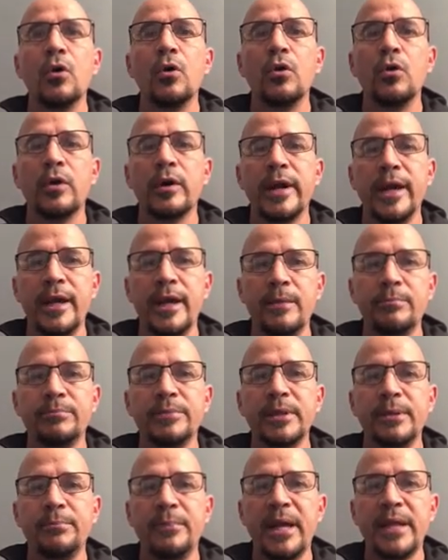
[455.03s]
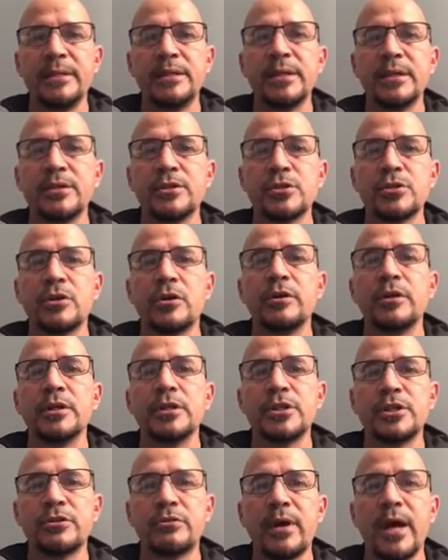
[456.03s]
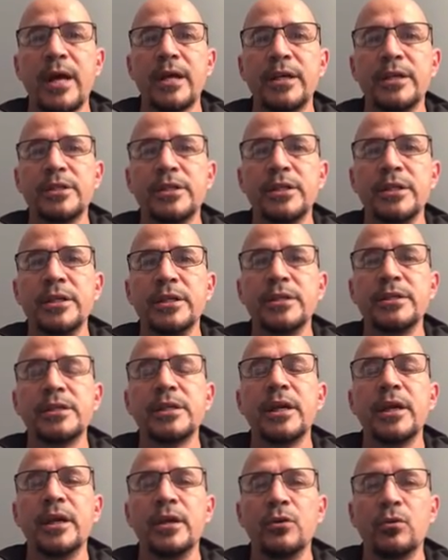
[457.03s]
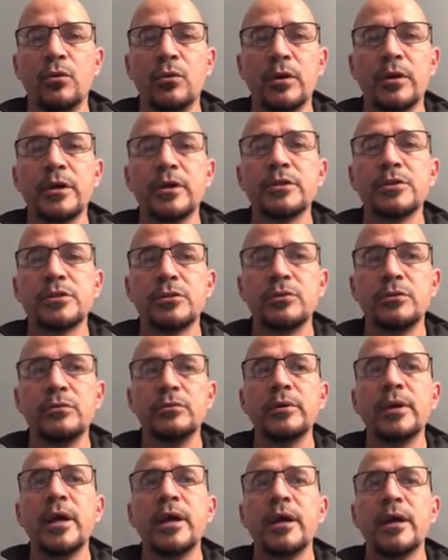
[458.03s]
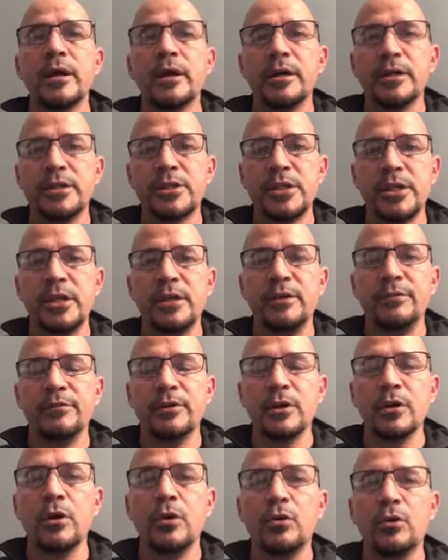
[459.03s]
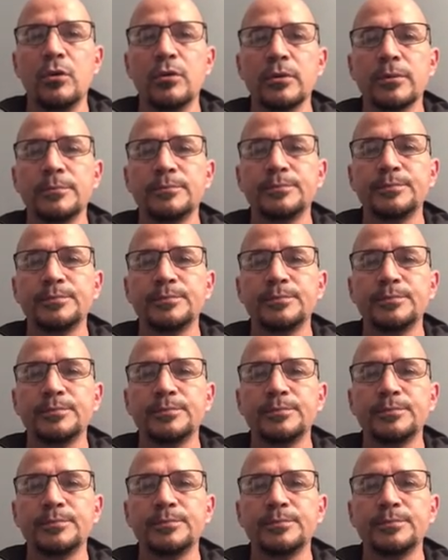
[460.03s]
or implementing certain strategies in order to achieve a goal.